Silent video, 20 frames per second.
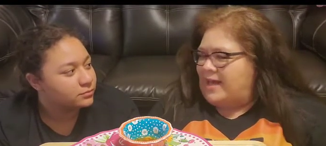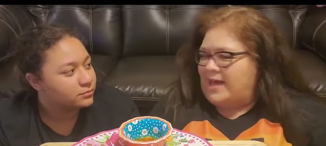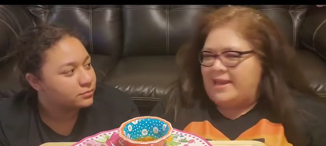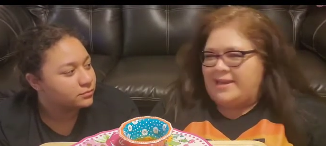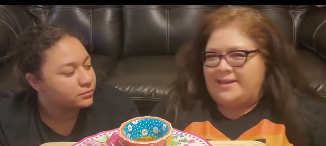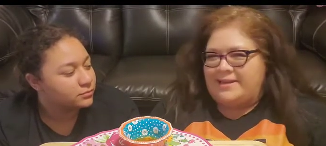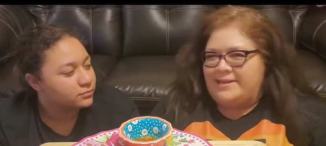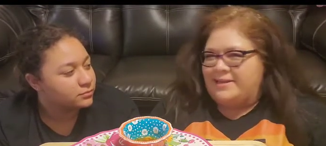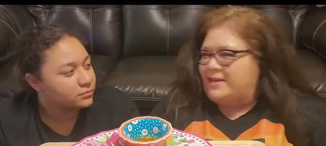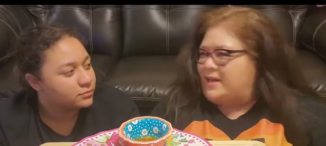Speaker 1: i
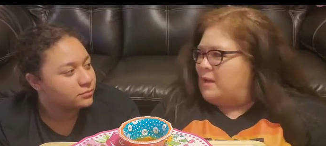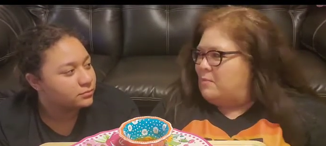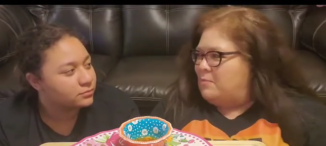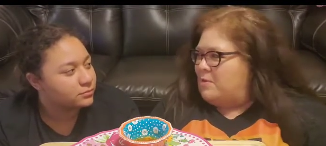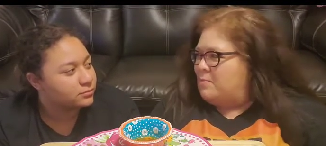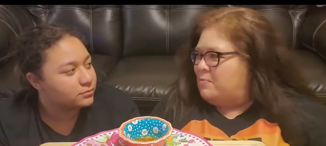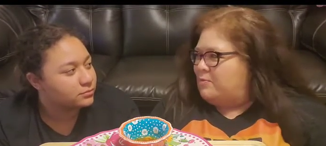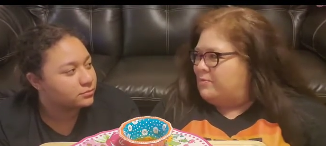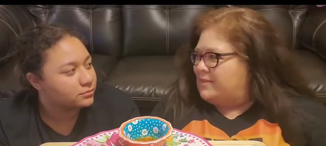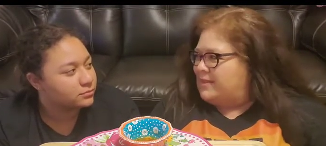didn't come
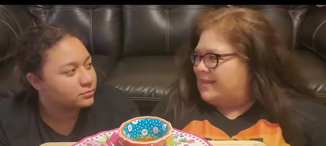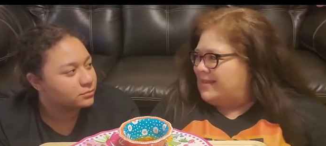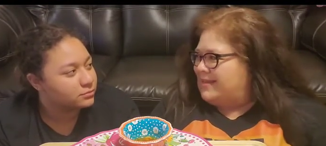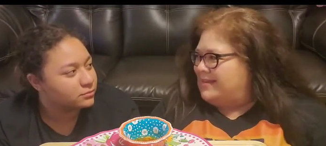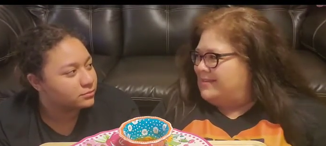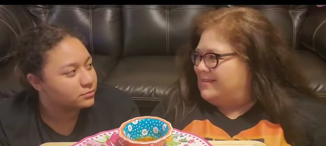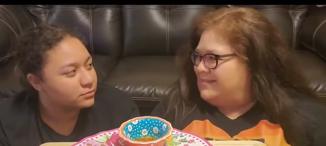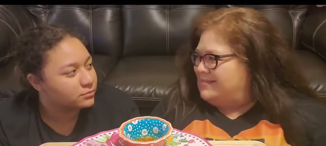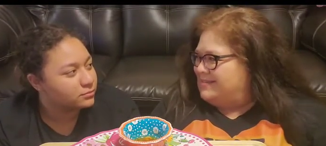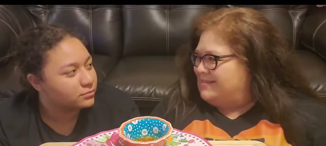up with
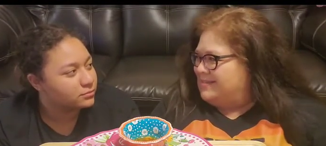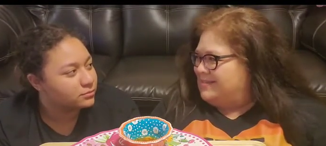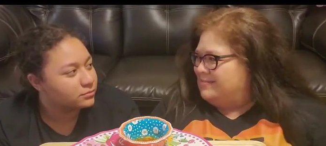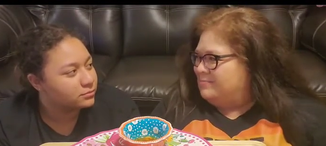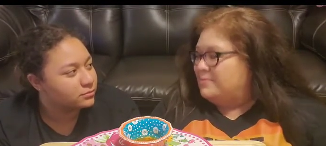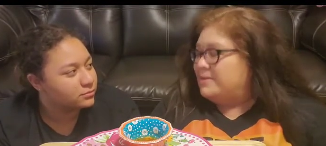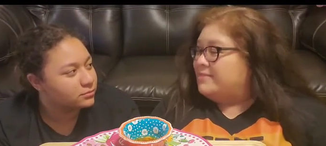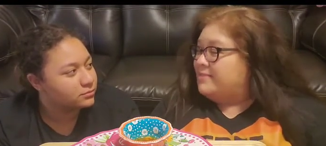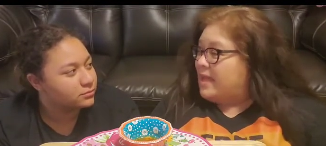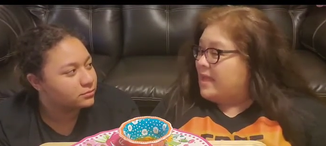it
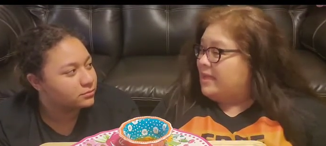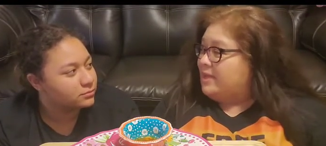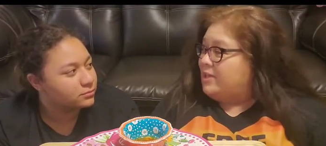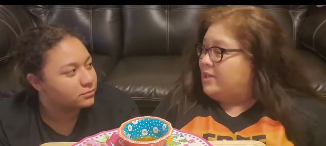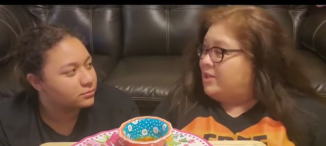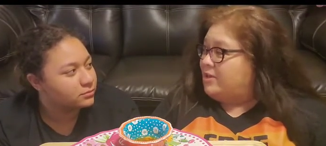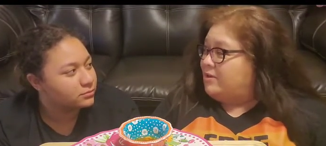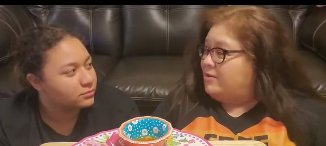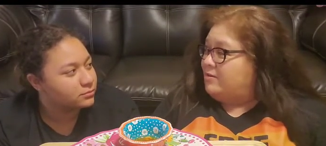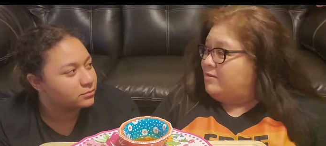but
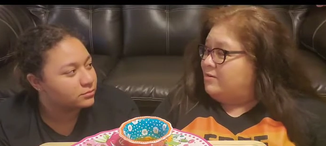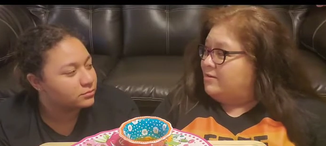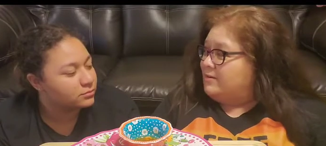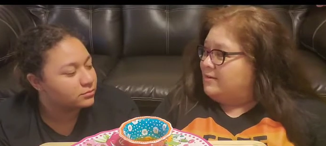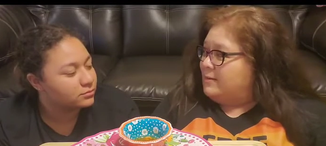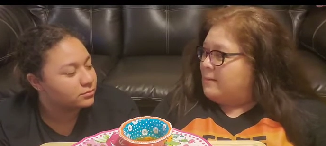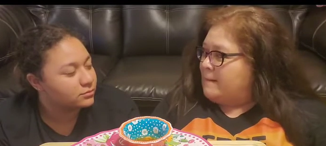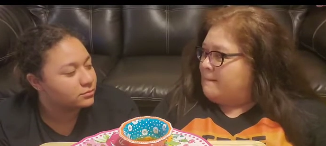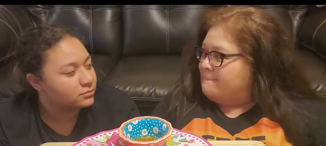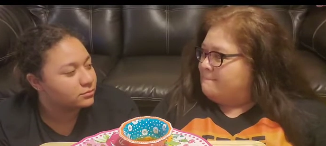thank you
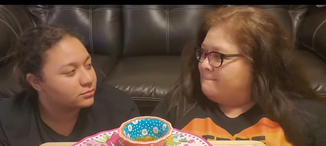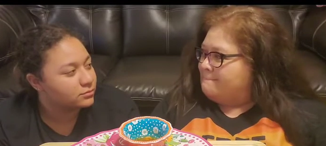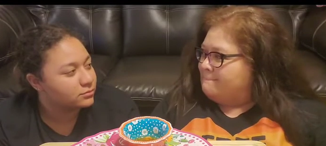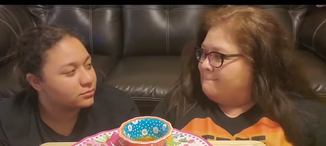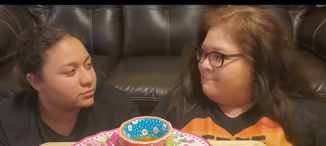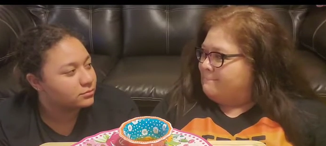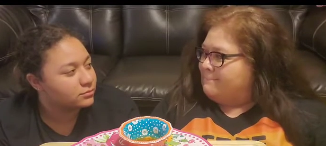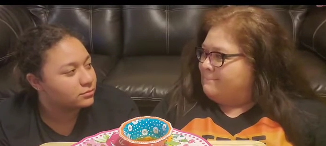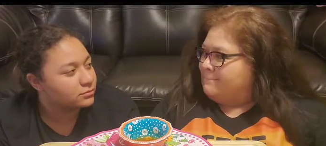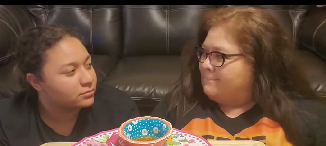
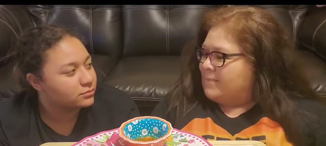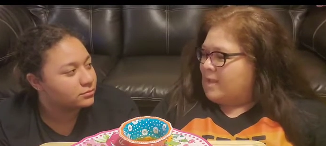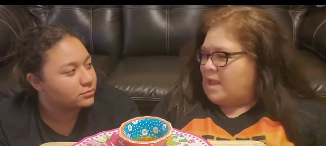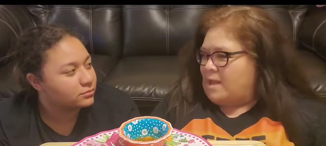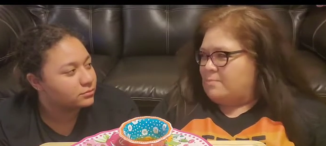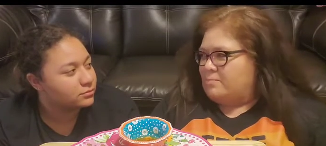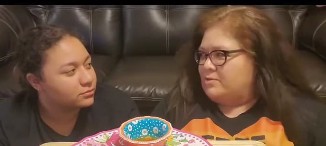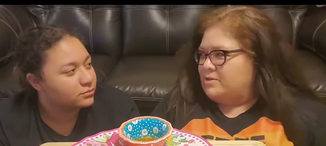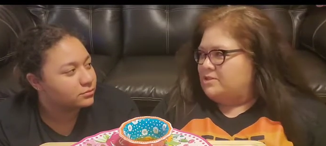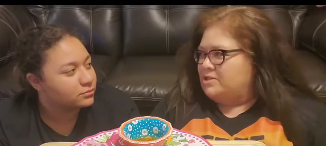
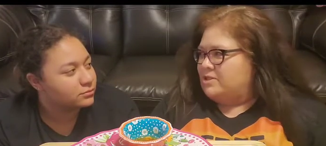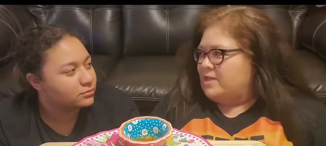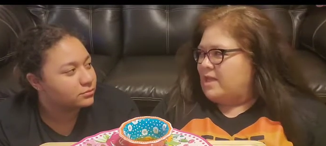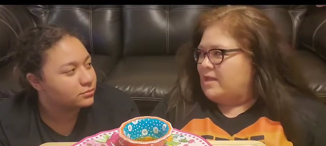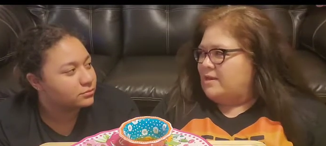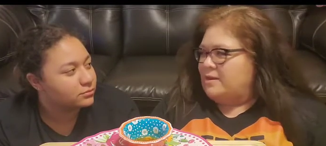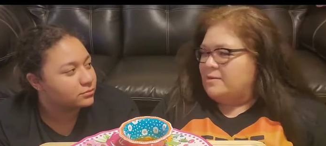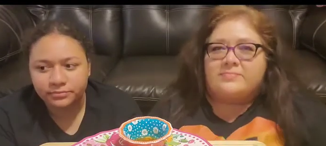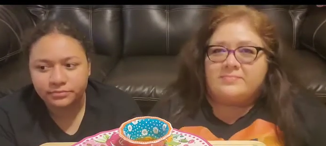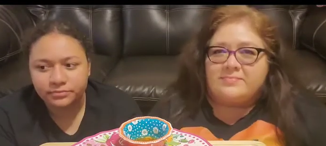i
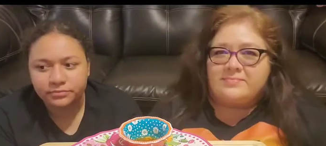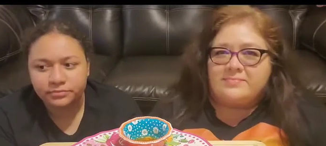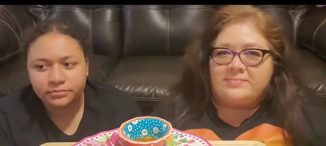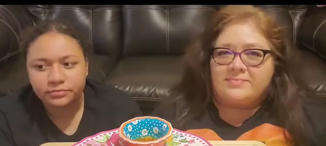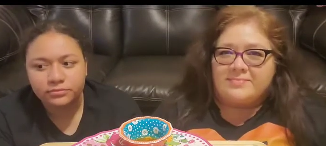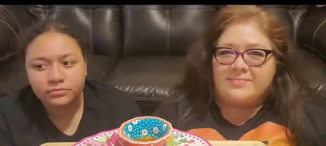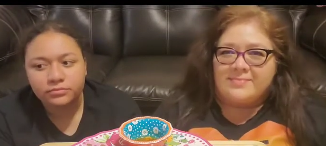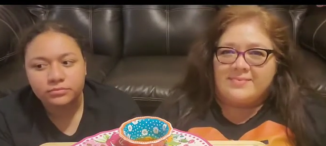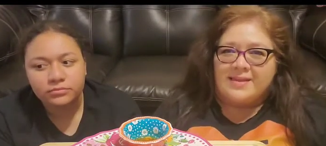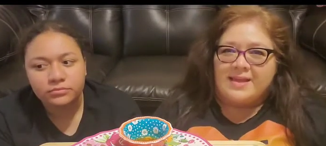appreciate it
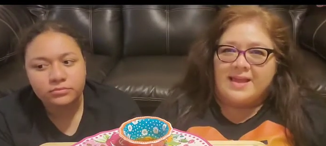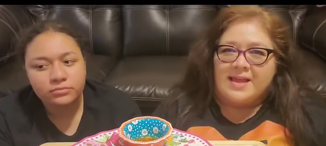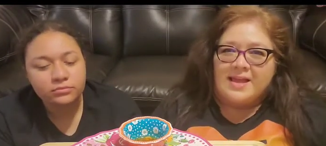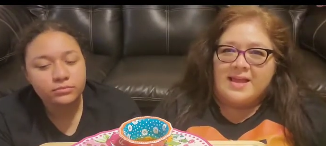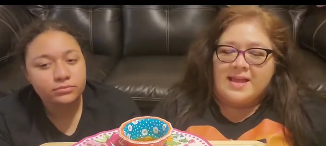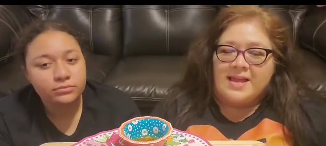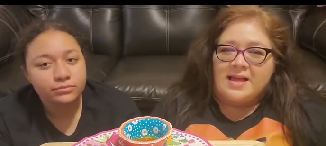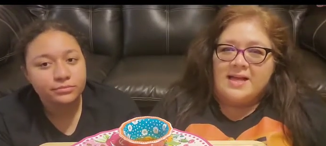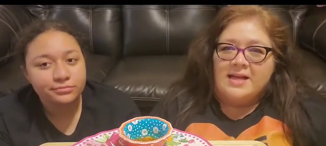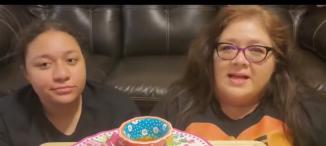
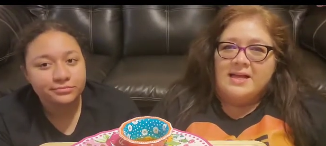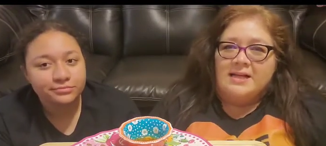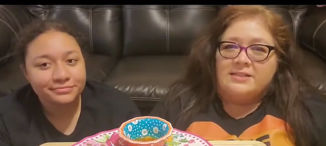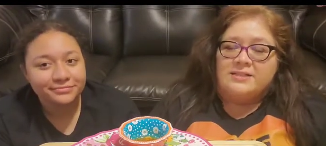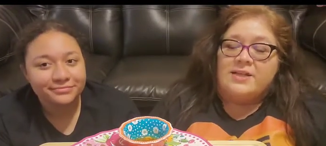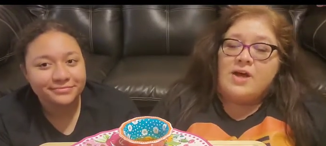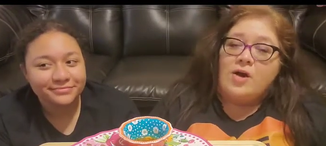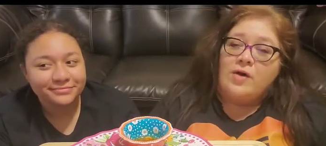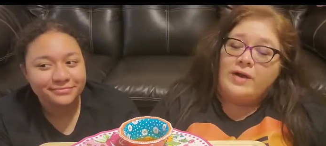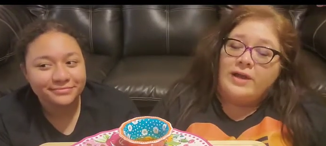
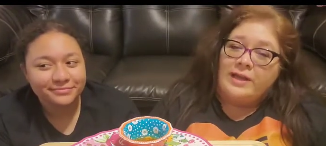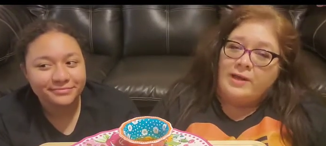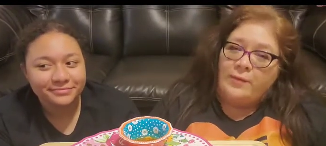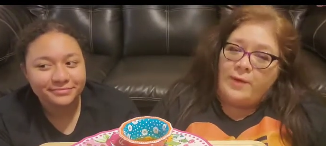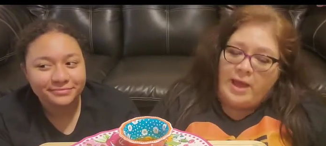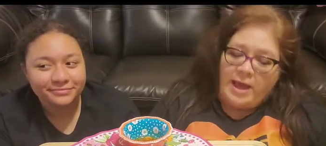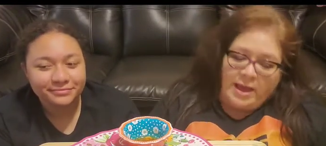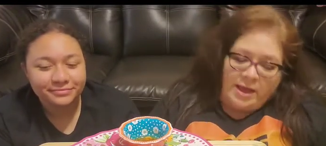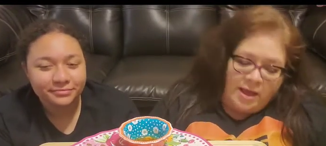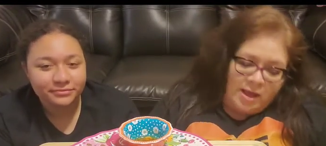so
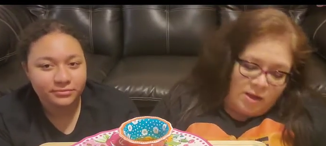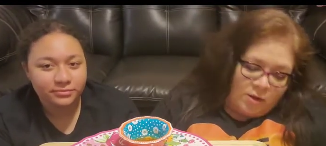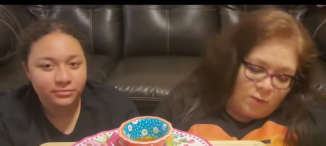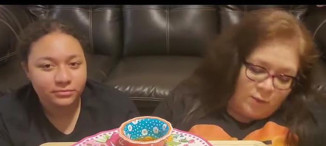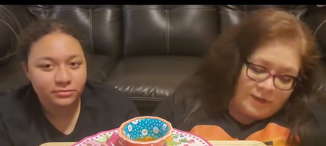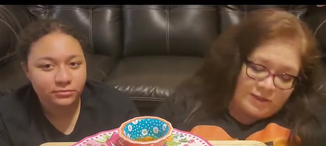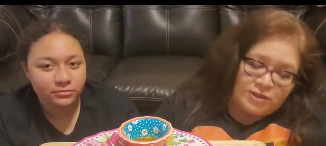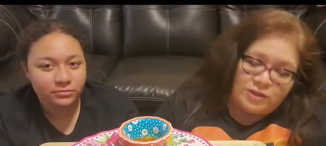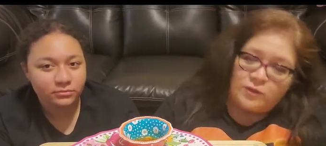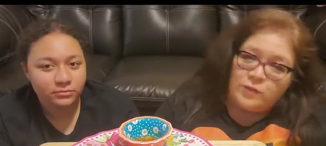anyway
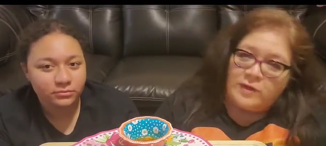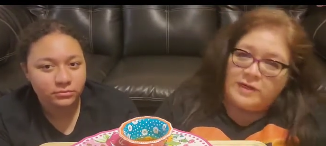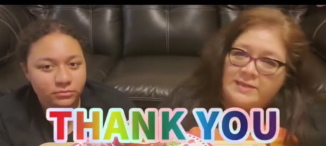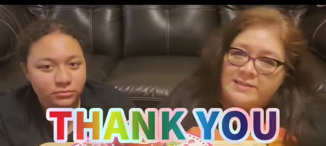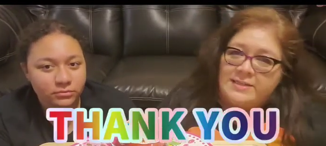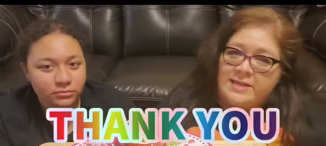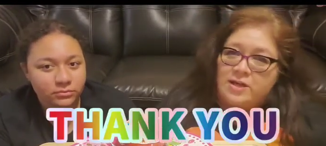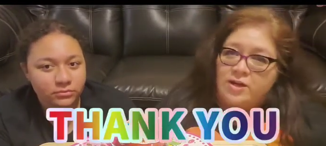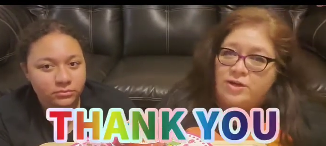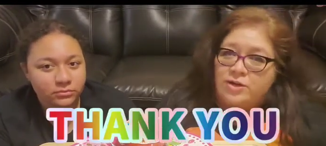we just
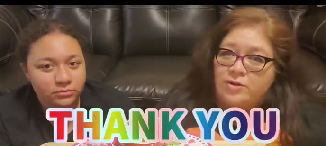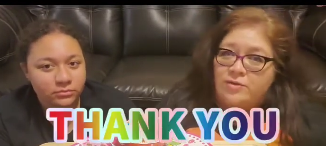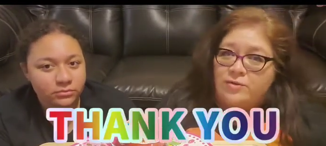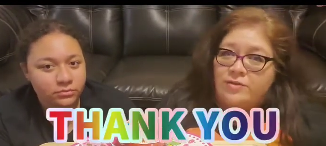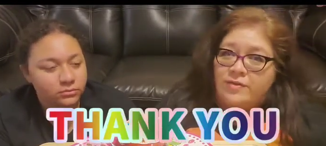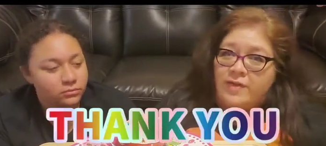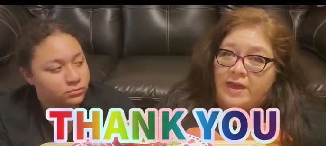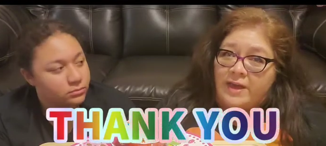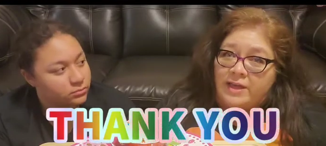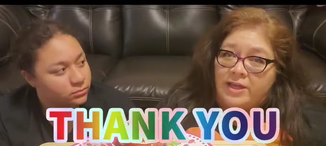want to tell you
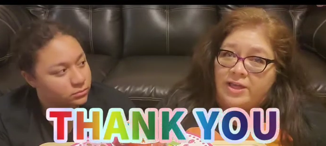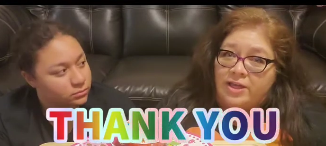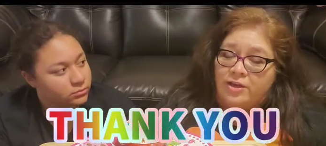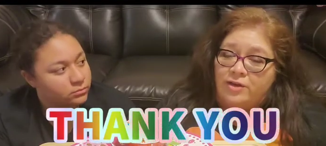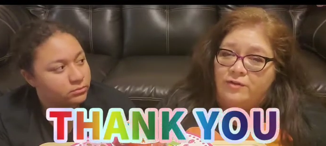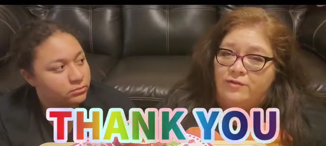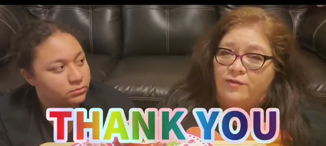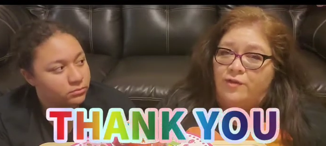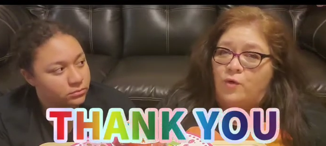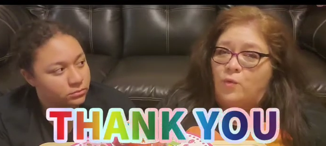thank
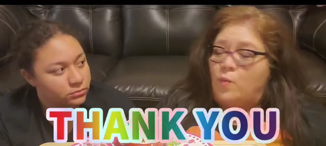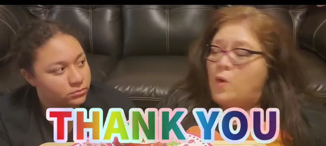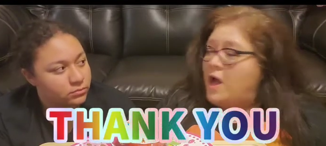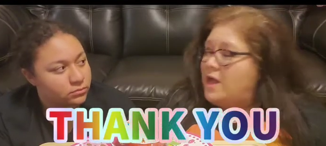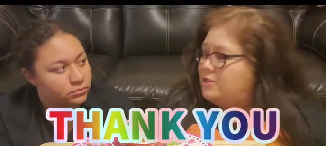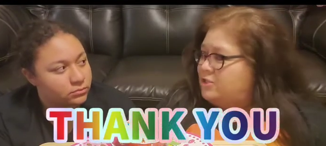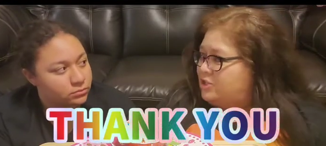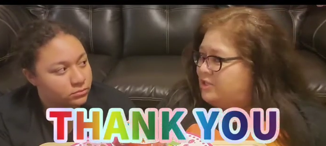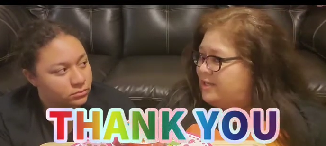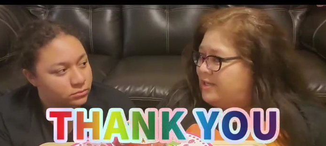you for
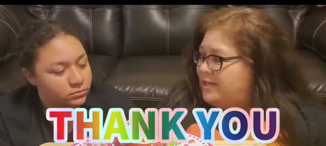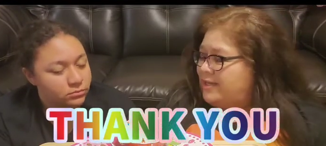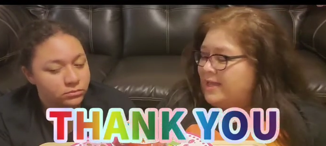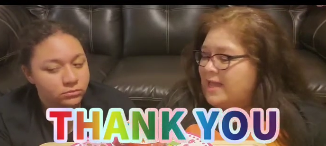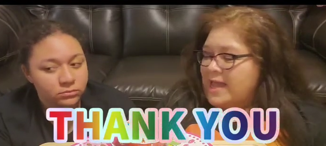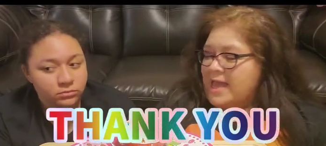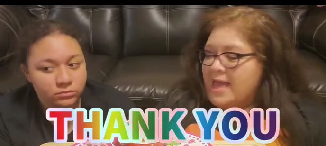watching